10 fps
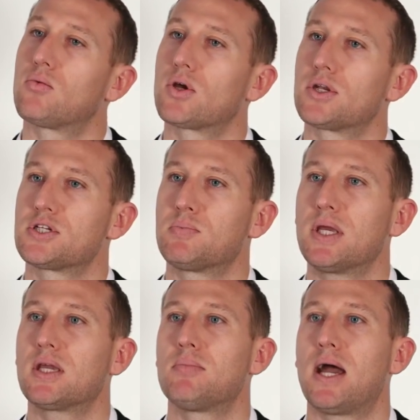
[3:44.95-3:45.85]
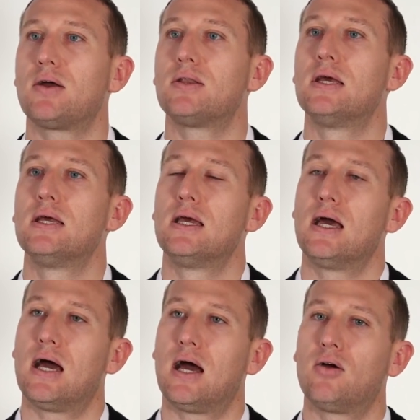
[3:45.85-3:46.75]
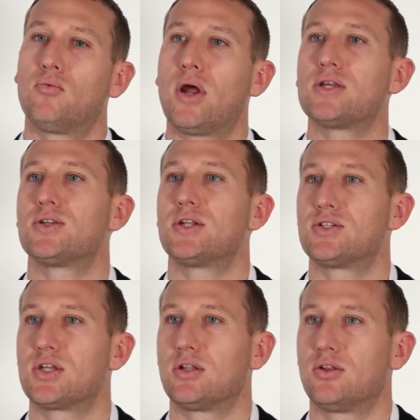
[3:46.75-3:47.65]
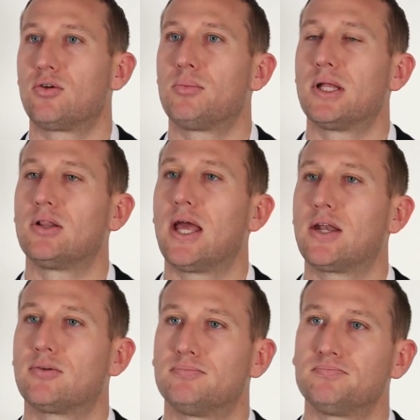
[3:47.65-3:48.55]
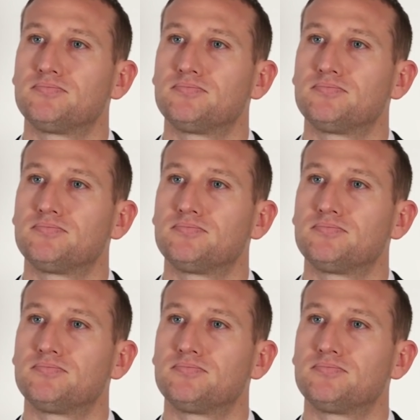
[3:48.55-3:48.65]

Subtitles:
And we're going to speak about residency a little bit later.